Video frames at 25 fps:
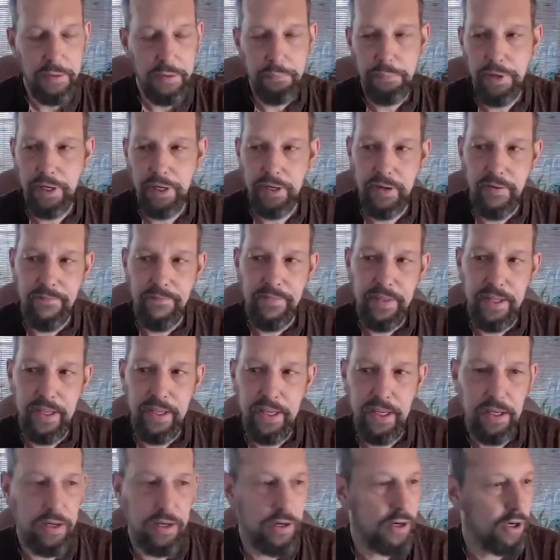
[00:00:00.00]
But
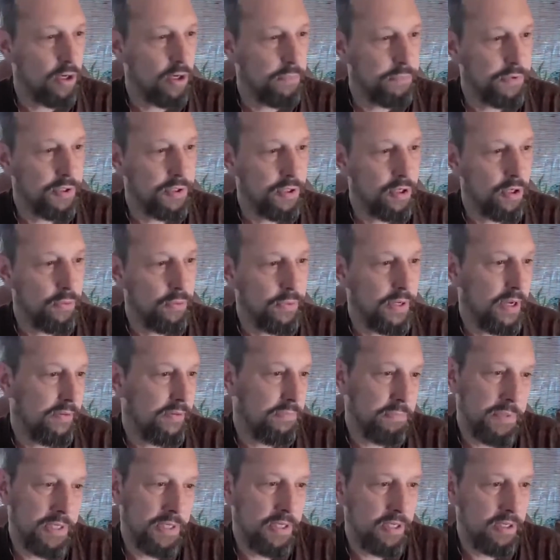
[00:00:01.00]
in herbs, we
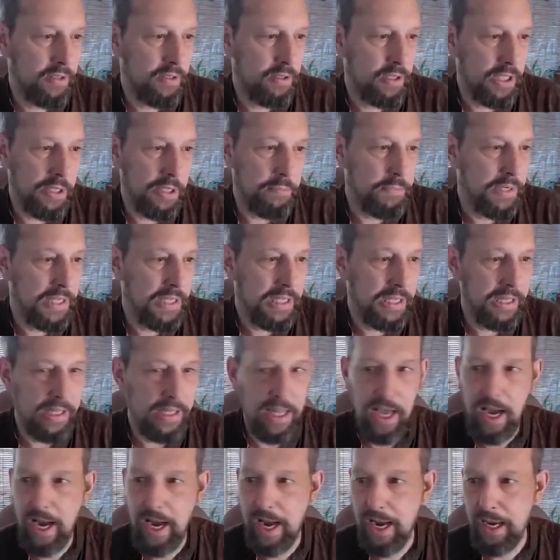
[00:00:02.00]
have many lemon,
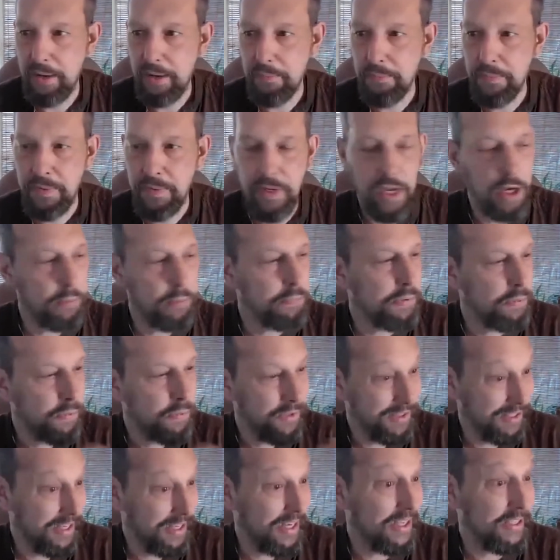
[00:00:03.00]
lime, helping
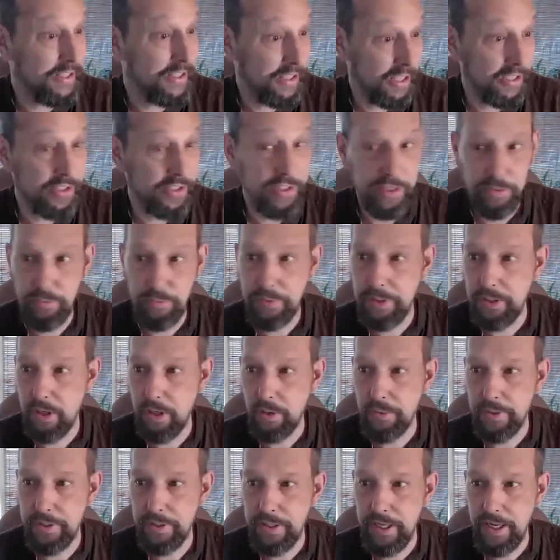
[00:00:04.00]
with digestion. We
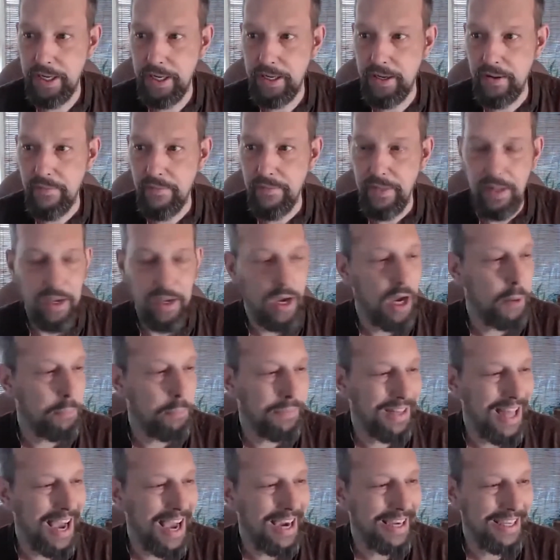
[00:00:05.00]
take
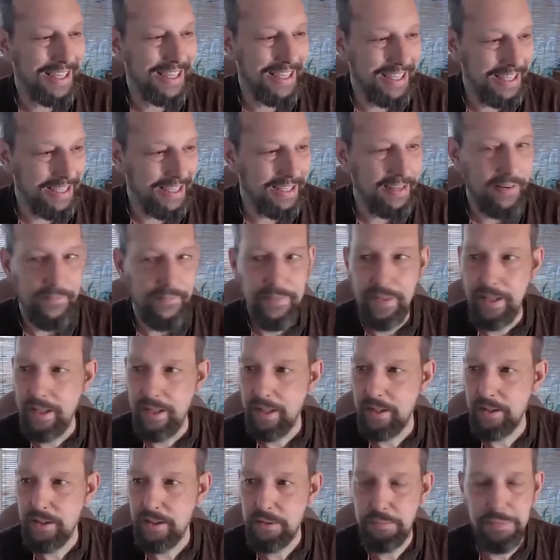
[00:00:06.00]
amlaki,
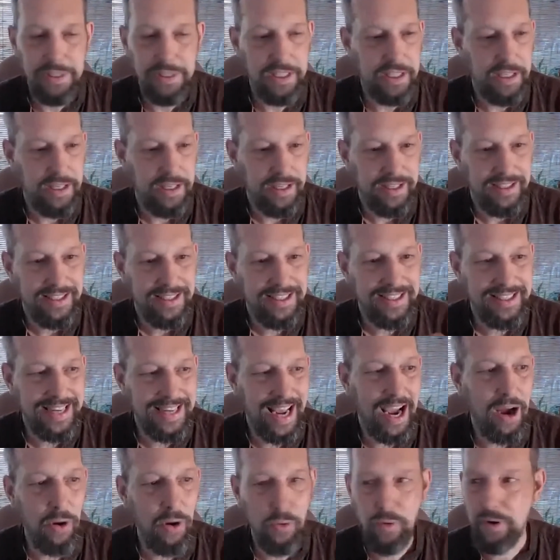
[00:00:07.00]
and there's many
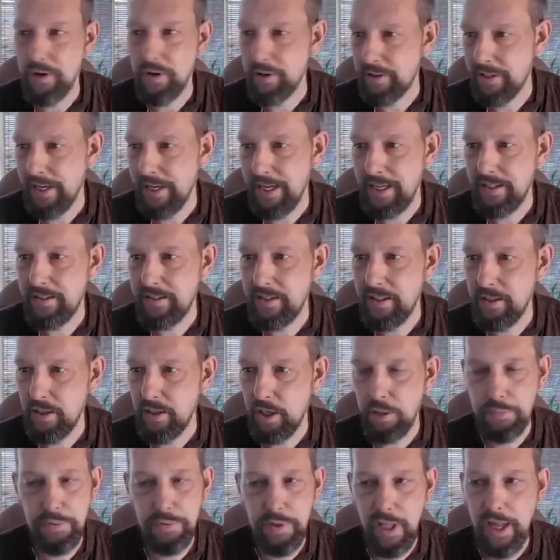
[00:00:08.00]
sour tasting
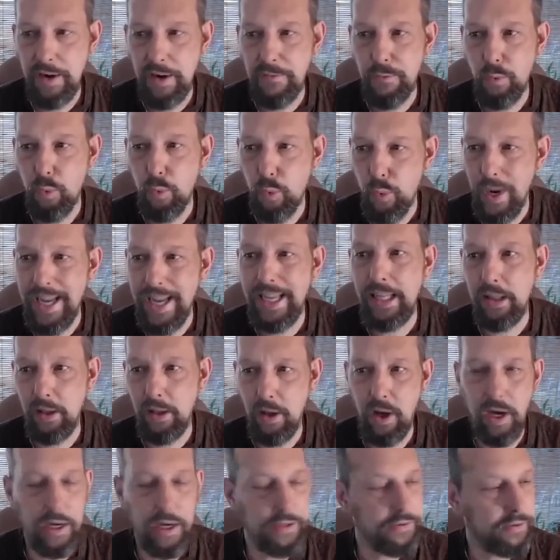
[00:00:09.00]
herbs. A lot of weight
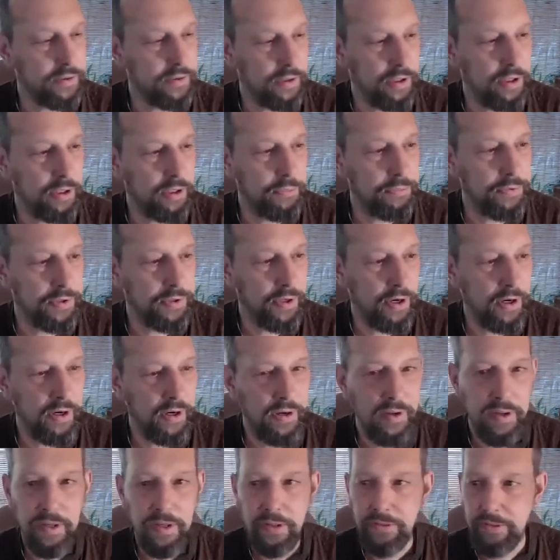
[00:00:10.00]
loss herbs are
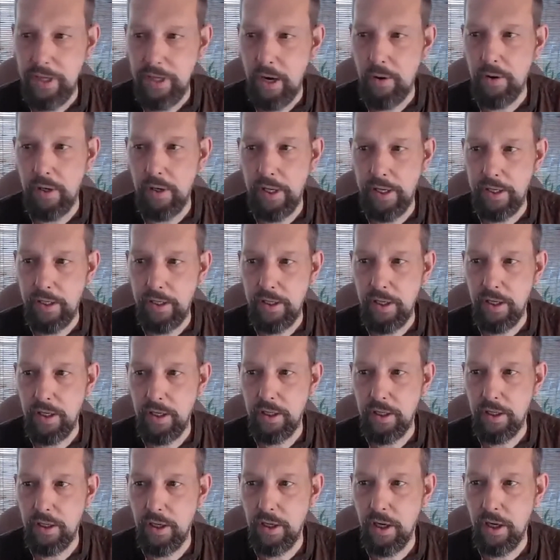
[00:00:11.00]
sour, like
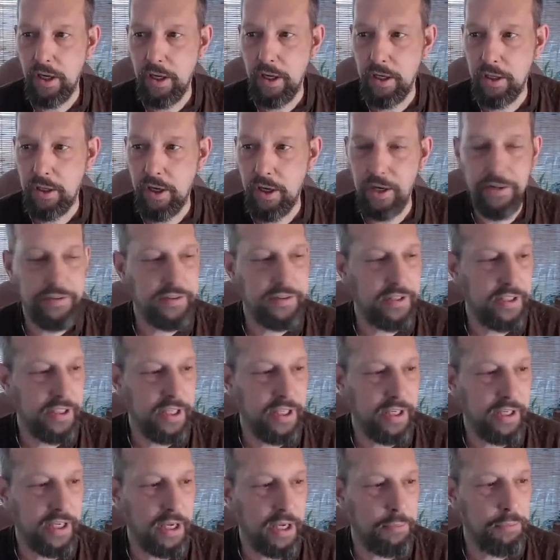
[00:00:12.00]

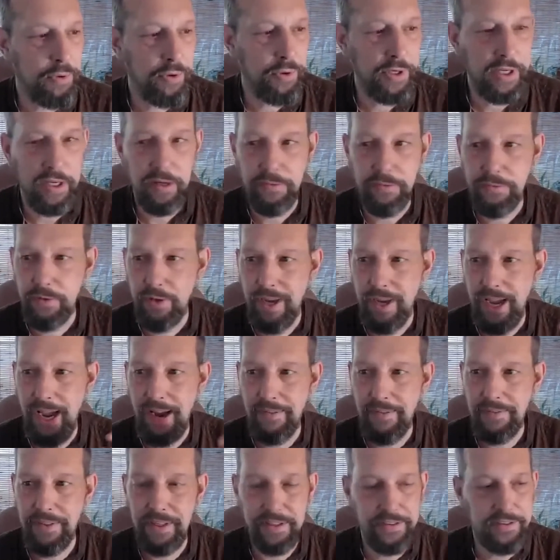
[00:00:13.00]
Garcinia Cambodia. You
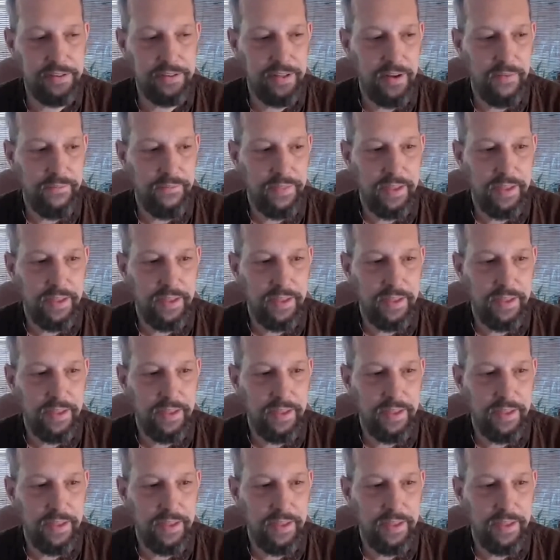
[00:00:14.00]
have this